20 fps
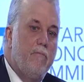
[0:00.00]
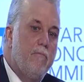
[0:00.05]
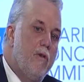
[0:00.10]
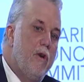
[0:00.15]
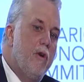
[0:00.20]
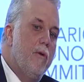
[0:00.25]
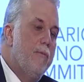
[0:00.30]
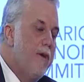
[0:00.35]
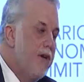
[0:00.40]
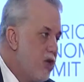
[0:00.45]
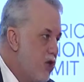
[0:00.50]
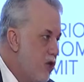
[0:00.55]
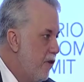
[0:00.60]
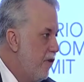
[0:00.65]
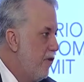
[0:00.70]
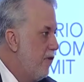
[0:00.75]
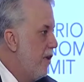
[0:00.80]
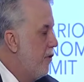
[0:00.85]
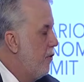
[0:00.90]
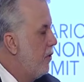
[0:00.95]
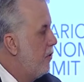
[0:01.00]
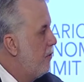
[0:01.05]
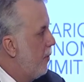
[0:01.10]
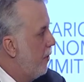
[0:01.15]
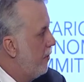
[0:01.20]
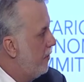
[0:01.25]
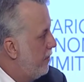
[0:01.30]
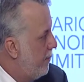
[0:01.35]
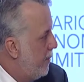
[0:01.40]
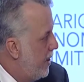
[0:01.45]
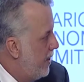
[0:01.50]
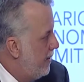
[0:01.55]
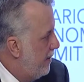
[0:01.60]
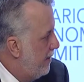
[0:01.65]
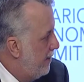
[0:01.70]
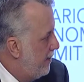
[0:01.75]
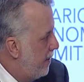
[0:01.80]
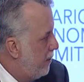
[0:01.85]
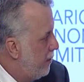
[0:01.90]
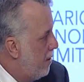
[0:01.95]
you know, missions and
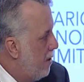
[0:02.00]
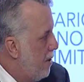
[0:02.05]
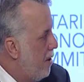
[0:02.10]
responsibilities that,